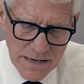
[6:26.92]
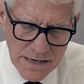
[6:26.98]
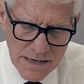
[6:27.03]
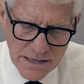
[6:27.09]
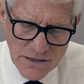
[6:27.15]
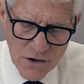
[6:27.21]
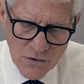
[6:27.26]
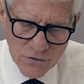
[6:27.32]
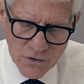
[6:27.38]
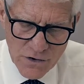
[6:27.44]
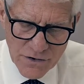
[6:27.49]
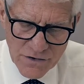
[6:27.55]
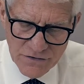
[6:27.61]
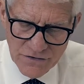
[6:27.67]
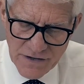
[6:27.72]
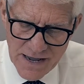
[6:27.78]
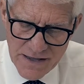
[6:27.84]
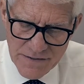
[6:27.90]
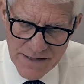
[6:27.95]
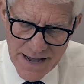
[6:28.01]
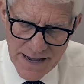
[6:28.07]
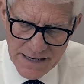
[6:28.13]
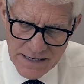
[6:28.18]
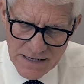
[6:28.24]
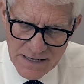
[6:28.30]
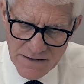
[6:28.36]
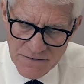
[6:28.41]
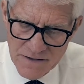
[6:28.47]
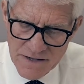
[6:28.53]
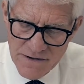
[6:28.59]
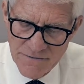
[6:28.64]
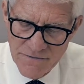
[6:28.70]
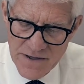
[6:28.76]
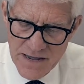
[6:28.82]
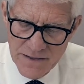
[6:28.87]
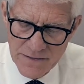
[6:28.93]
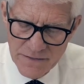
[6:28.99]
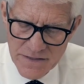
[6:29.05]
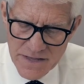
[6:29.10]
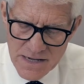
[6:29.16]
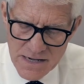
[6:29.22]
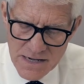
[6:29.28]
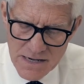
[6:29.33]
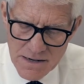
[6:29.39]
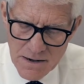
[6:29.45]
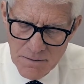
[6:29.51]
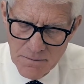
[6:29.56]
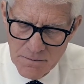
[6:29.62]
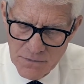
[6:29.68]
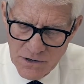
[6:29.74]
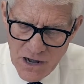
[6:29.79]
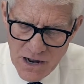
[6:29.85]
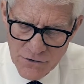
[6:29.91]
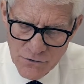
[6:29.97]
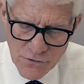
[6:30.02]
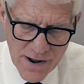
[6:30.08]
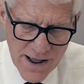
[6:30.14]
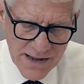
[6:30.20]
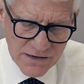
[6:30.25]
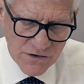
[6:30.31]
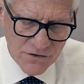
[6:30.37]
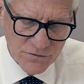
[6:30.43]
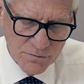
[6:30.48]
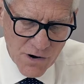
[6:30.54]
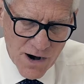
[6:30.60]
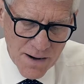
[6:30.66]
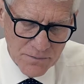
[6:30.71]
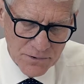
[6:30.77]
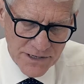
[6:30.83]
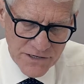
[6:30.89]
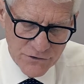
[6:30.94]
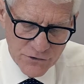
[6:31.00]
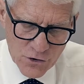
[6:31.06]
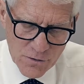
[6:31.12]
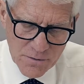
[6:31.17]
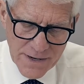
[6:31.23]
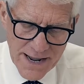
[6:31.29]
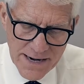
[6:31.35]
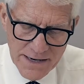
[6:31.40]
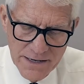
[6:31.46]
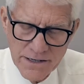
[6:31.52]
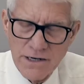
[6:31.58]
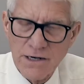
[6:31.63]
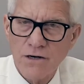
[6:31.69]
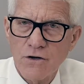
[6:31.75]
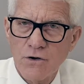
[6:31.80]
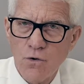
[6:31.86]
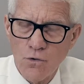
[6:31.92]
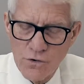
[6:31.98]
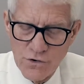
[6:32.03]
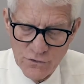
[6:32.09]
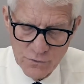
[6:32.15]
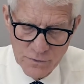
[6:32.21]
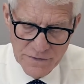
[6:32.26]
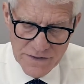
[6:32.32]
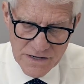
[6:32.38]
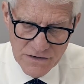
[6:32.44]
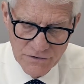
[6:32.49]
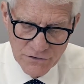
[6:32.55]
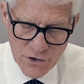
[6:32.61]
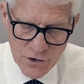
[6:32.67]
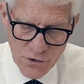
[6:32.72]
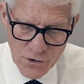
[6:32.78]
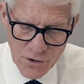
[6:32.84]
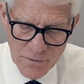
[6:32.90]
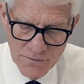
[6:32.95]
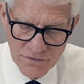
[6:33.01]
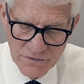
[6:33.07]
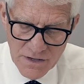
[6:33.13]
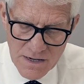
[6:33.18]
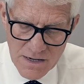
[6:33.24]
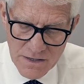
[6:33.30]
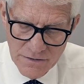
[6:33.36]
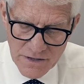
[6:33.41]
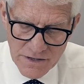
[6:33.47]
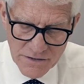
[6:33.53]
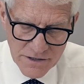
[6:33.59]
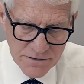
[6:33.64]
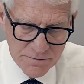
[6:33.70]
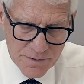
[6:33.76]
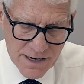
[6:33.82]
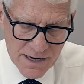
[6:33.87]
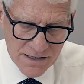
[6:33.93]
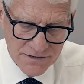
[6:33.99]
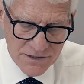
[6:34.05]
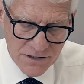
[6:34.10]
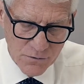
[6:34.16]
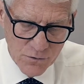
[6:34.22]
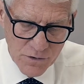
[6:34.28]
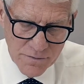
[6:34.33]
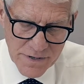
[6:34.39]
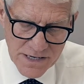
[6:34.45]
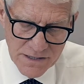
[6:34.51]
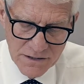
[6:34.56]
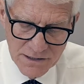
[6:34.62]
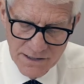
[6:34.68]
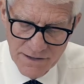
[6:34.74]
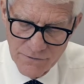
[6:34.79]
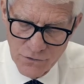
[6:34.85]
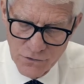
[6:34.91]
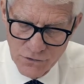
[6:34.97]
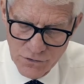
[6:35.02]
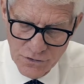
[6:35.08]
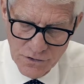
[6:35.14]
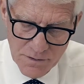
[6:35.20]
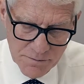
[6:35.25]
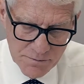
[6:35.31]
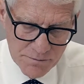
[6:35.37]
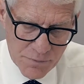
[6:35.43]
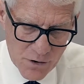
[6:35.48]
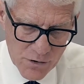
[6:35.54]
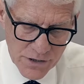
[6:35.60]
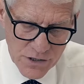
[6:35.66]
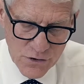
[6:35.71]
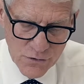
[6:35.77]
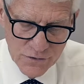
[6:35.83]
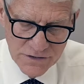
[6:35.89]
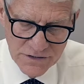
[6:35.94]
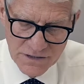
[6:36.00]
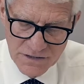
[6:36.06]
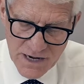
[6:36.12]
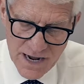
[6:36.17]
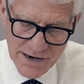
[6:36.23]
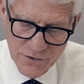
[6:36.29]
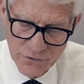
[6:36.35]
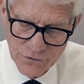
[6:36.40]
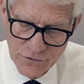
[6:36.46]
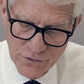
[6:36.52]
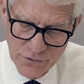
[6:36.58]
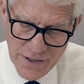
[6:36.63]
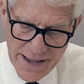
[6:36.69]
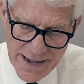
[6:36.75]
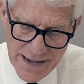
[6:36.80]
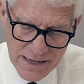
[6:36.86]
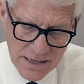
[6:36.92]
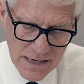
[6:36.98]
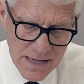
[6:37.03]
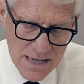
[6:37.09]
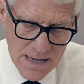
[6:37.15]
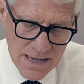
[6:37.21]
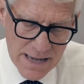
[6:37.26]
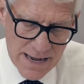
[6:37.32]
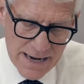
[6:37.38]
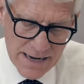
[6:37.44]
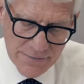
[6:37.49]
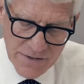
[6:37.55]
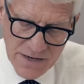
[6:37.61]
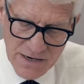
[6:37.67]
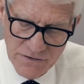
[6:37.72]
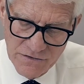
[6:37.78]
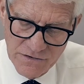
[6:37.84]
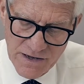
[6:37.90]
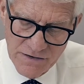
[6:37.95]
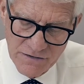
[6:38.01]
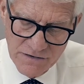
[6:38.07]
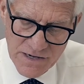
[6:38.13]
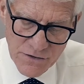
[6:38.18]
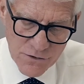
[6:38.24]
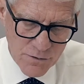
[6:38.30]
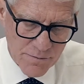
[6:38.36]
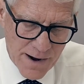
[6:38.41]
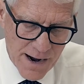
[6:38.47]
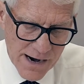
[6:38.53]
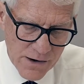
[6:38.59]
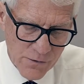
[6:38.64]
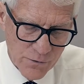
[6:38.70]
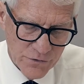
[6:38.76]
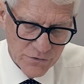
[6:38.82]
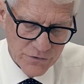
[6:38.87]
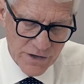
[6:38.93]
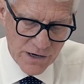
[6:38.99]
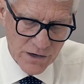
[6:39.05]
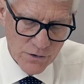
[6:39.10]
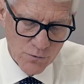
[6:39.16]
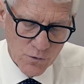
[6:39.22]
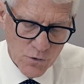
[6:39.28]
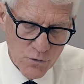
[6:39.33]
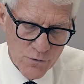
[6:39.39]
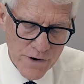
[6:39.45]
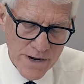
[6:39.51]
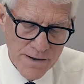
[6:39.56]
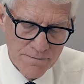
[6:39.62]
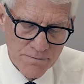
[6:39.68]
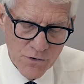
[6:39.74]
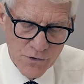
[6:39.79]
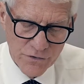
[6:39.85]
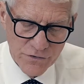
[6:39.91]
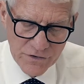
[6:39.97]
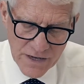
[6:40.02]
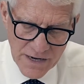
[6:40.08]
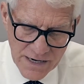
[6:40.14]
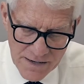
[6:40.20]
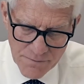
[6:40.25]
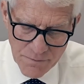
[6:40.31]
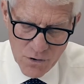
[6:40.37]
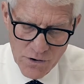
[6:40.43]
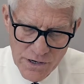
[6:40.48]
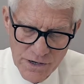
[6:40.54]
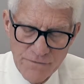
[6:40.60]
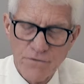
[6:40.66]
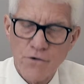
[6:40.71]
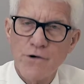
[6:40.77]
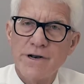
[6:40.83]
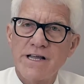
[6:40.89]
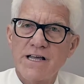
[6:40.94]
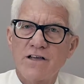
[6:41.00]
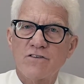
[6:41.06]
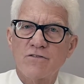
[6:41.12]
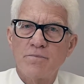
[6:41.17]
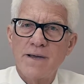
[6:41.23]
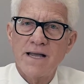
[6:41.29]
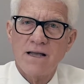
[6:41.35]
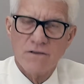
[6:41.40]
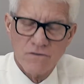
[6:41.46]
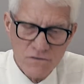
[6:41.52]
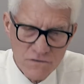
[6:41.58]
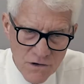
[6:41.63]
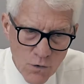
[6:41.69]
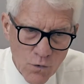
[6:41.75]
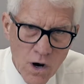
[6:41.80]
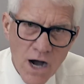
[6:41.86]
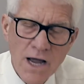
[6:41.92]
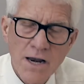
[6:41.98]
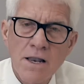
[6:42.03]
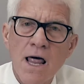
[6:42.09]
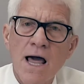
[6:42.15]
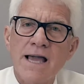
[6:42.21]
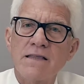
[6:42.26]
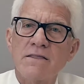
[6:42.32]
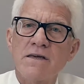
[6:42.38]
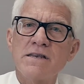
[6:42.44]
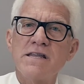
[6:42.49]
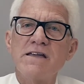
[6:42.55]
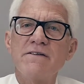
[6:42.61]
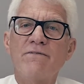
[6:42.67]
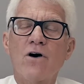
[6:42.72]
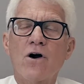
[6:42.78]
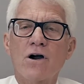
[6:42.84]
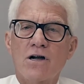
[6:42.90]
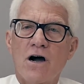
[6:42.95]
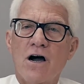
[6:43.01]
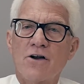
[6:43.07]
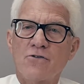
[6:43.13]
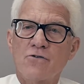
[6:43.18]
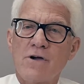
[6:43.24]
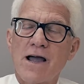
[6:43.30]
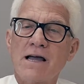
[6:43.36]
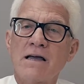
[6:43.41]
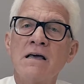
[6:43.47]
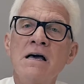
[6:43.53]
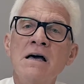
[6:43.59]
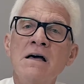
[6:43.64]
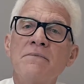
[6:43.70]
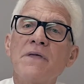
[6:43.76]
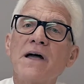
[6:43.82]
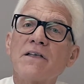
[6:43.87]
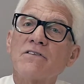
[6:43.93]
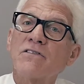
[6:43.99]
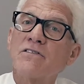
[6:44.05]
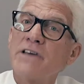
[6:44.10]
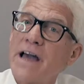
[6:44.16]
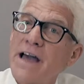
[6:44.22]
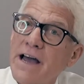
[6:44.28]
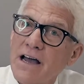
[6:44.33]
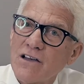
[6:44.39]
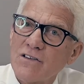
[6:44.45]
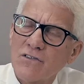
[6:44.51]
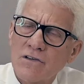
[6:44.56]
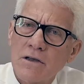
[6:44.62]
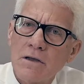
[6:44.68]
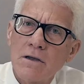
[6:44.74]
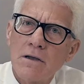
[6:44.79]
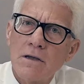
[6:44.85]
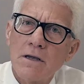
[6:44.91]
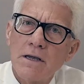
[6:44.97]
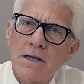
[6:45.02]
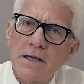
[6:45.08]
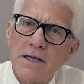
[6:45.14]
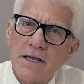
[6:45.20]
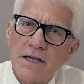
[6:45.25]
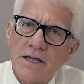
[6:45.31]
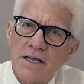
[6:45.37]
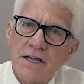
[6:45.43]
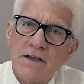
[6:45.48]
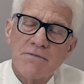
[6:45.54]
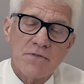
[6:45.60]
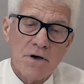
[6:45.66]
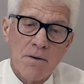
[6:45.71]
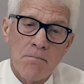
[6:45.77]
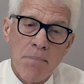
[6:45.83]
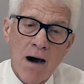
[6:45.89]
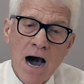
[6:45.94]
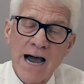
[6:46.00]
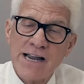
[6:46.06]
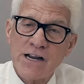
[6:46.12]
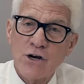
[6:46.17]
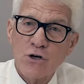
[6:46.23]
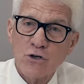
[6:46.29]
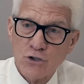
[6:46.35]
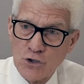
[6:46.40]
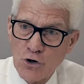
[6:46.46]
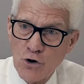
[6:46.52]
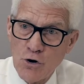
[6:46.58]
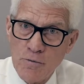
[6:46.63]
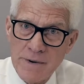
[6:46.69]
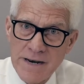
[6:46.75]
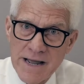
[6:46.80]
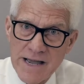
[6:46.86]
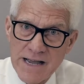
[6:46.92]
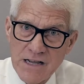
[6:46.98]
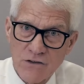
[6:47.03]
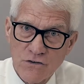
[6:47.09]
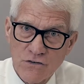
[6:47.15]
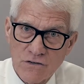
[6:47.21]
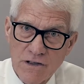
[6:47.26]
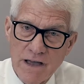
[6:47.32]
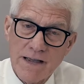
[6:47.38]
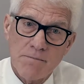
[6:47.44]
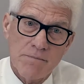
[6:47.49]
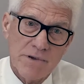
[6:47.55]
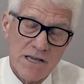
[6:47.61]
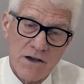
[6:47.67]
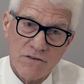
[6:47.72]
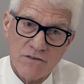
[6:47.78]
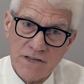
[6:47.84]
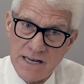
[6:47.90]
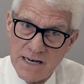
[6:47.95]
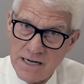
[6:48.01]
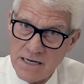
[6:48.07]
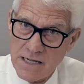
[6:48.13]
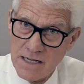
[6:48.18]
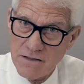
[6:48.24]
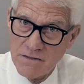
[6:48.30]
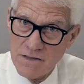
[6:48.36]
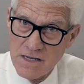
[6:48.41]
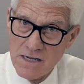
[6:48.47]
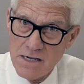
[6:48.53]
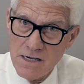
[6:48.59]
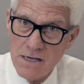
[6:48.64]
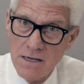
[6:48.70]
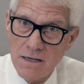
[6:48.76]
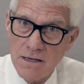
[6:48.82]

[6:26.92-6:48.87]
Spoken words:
It goes on to say that in the event the contract is properly terminated in accordance with these terms, then the deposit would be delivered to the party who is entitled to that. And then it says neither buyer nor seller will reimburse any party for any expense. So unlike the NEFAR contract that says if the buyer terminates, like because they didn't get the